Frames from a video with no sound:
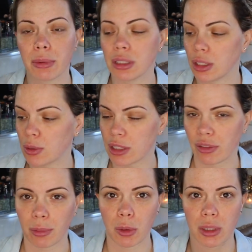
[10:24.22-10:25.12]
will use
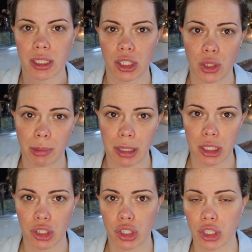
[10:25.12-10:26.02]
if I'm going to the
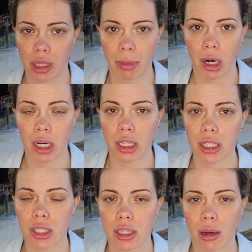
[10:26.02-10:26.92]
beach, to the park,
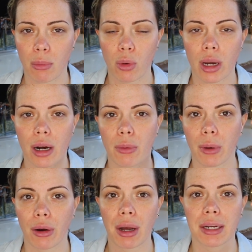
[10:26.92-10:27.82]
somewhere
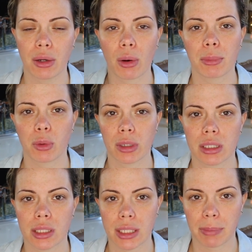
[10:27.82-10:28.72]
where I know I'm
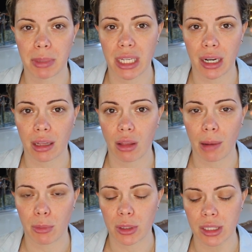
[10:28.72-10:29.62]
going to get, be getting a
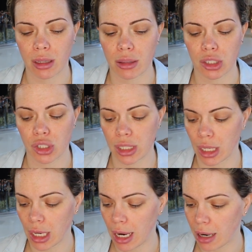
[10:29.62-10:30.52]
lot more sun than just
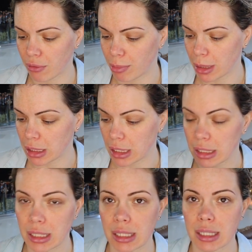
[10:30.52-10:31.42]
in and out of
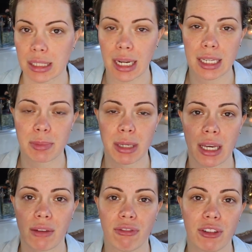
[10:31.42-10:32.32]
buildings. This is an
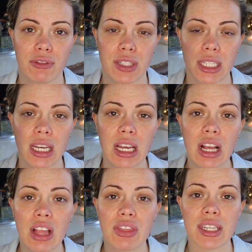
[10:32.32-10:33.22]
SPF 50.
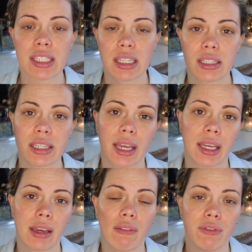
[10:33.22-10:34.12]
This is
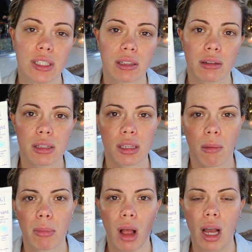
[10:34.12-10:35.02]
a physical
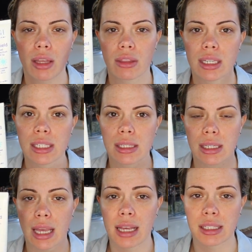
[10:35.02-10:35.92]
sunblock. This
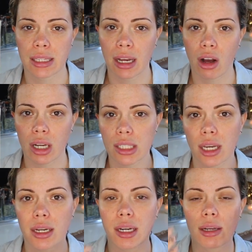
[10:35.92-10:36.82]
has zinc
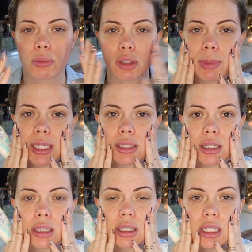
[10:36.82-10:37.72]
oxide in it, which
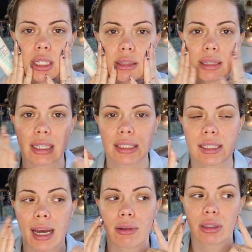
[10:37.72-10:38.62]
basically lays
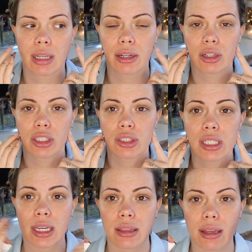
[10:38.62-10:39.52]
down a layer on your
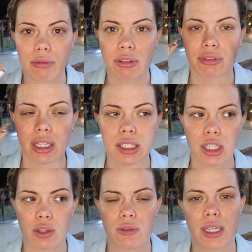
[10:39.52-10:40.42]
skin that reflects
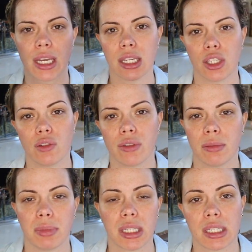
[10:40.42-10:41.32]
the UVA and
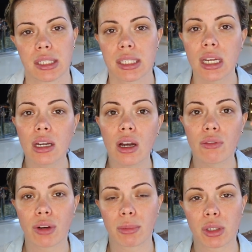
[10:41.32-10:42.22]
UVBs
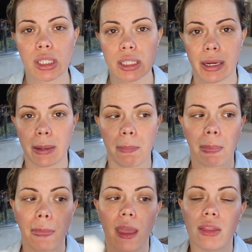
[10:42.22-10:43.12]
from your
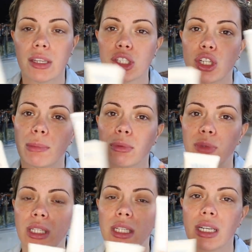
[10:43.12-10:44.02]
skin. This Jan
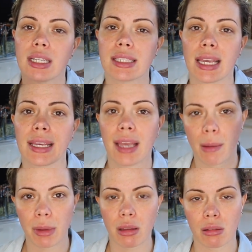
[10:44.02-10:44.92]
Marini is a
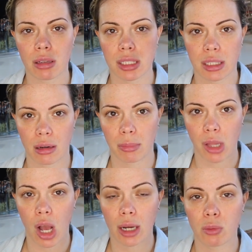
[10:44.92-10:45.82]
chemical
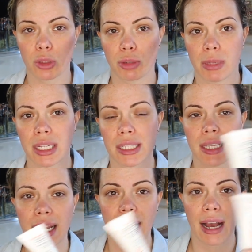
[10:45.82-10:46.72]
sunblock, which means
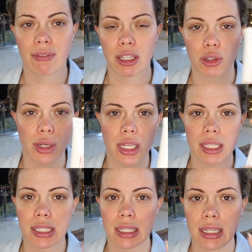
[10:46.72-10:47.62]
they have
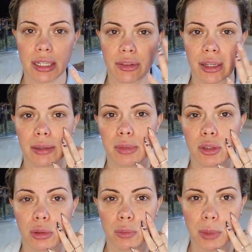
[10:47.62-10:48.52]
ingredients in here that
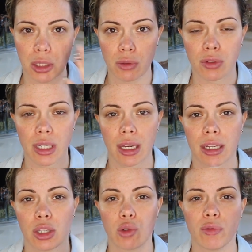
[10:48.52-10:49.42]
absorb the
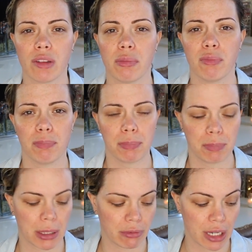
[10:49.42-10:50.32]
UVA and
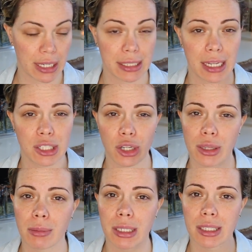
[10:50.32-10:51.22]
UVB rays and
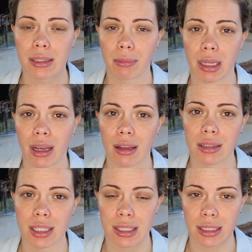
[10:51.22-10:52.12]
turn them into something
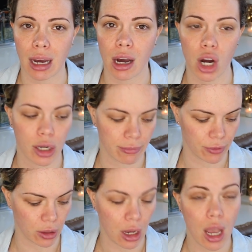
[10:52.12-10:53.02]
else that's not
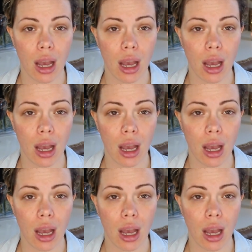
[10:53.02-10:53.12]
harmful.